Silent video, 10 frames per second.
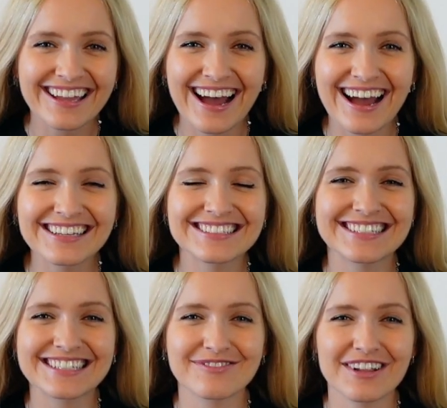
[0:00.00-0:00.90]
guys,
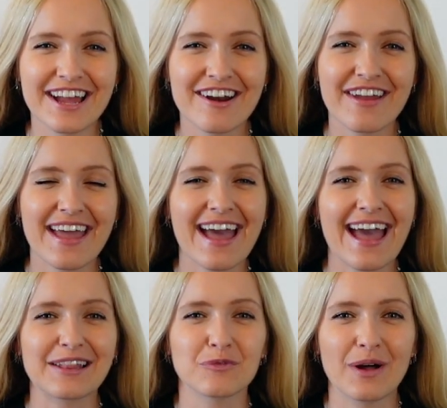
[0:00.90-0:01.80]
this is Valeria
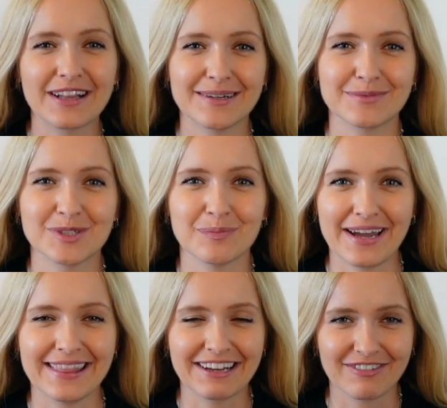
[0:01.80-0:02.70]
and welcome
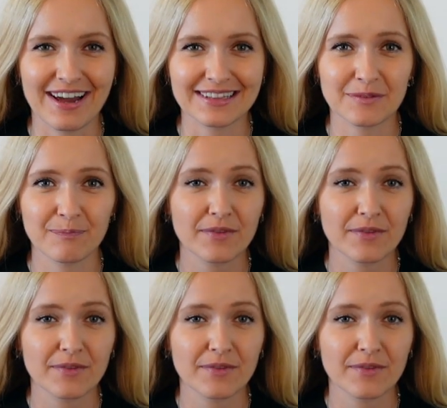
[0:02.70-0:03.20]
to Grad.